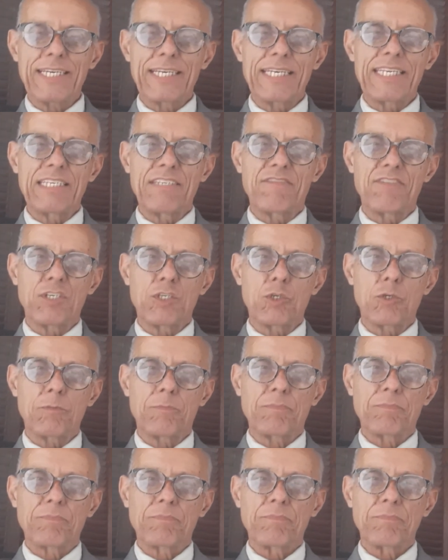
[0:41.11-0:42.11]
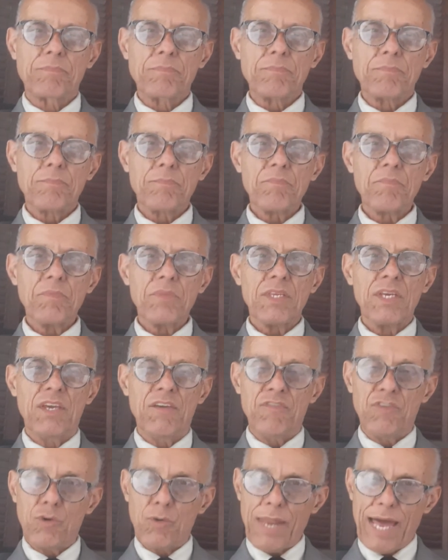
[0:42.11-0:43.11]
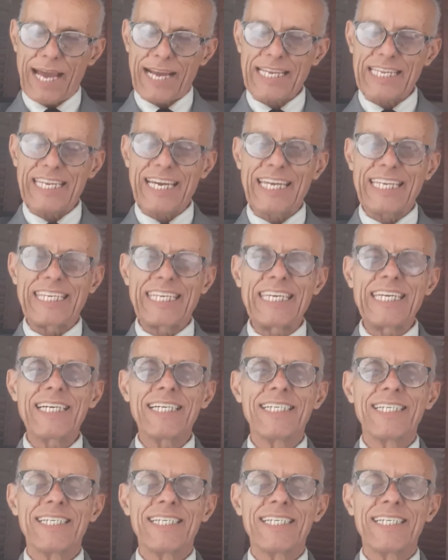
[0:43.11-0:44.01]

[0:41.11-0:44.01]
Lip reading: in this video. If you like the idea,